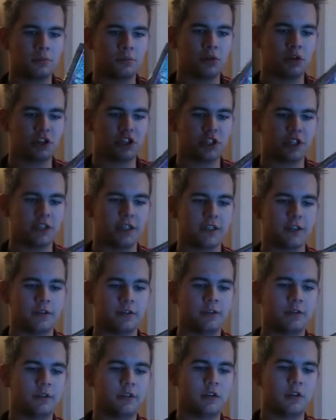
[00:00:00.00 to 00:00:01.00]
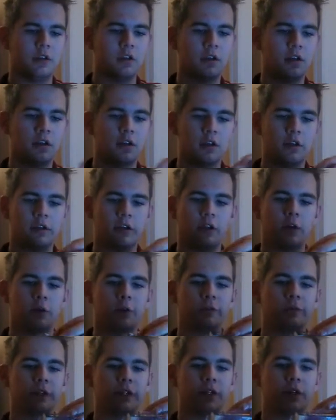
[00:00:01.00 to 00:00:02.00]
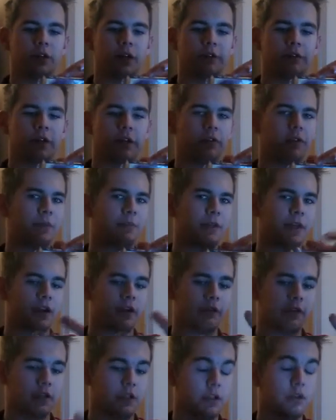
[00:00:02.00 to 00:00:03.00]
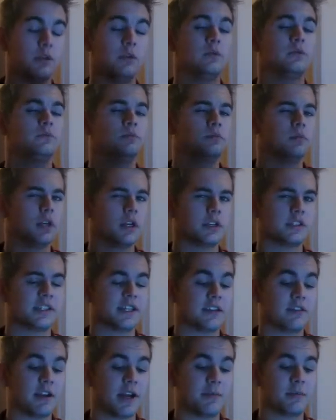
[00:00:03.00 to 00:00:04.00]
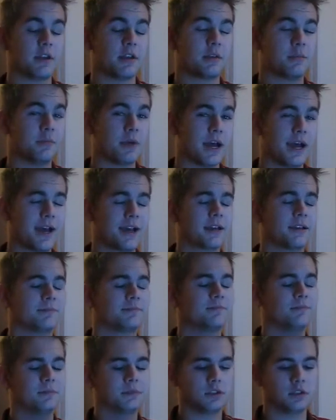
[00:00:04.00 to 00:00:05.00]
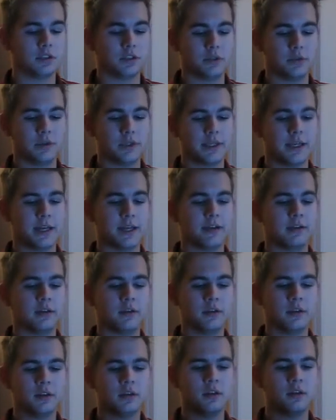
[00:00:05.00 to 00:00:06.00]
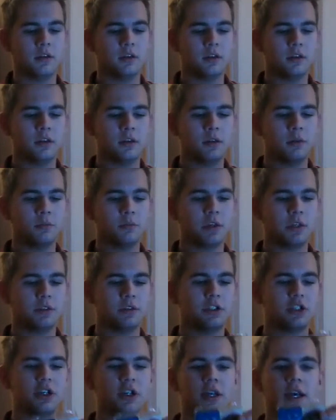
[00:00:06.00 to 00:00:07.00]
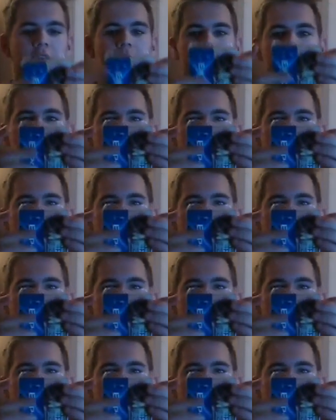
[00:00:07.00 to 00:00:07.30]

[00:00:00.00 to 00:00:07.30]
push it in. Now hopefully you don't have that rip there. If you do, like I said, grab another pack, do it again. But you should have